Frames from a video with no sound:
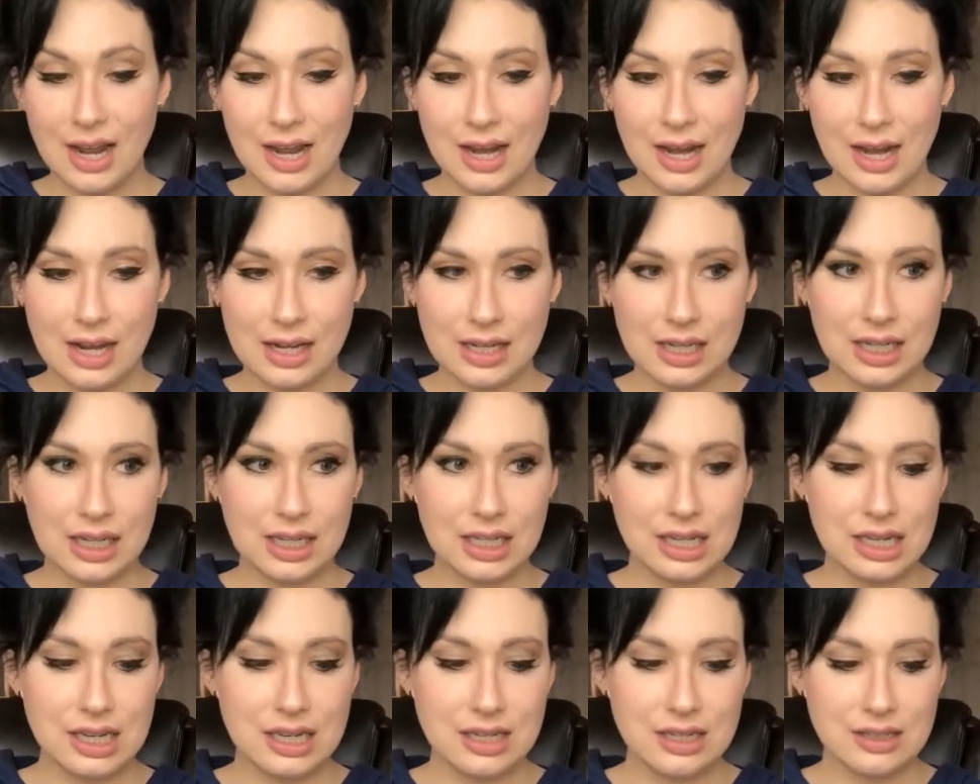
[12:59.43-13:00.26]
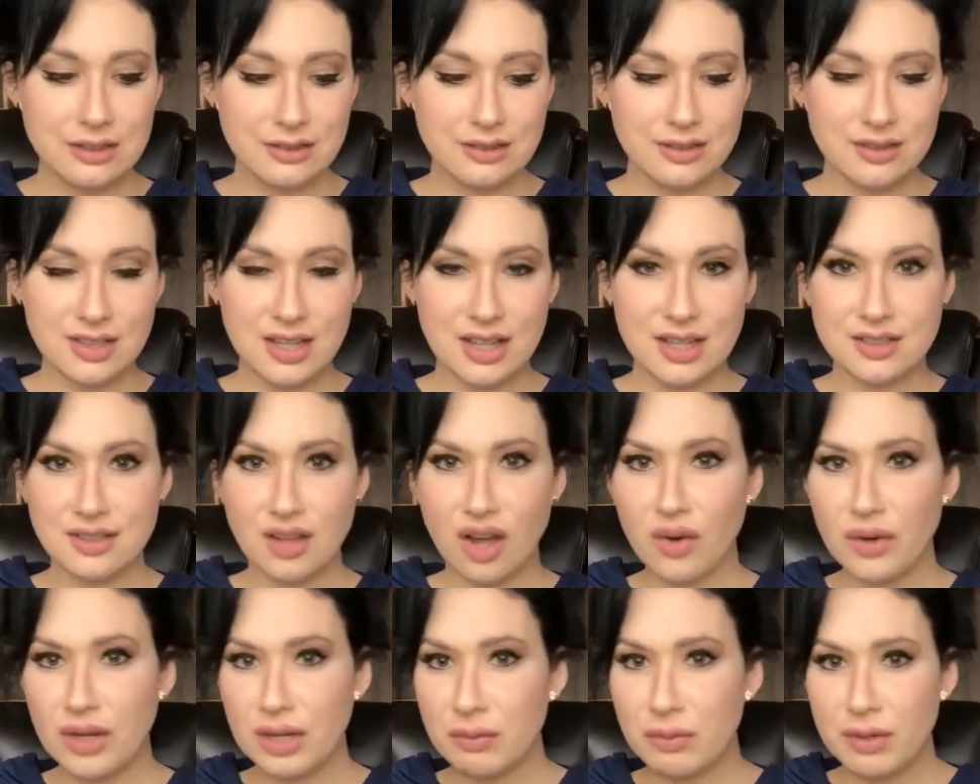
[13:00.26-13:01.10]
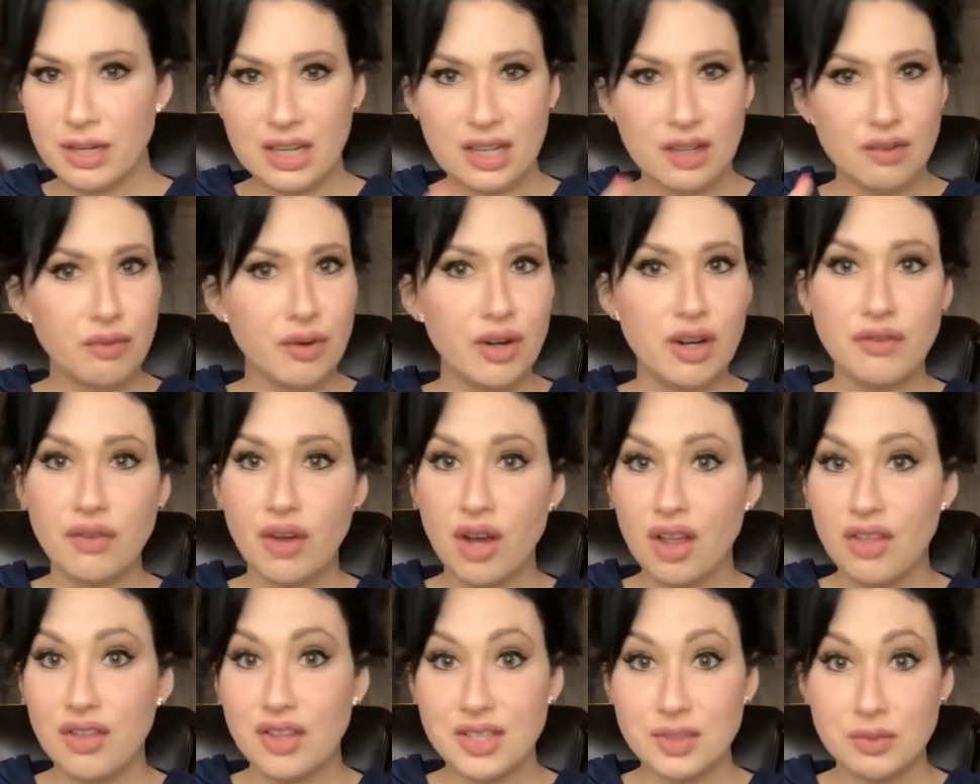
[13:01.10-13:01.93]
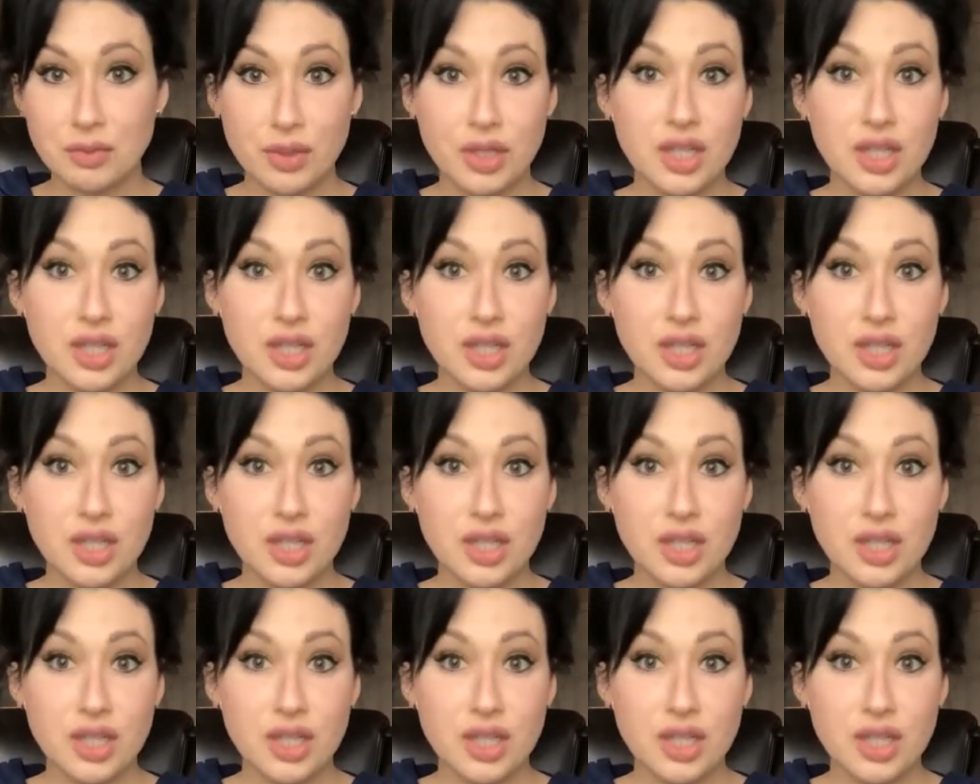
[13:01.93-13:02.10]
and he says, okay, we're getting rid of all this.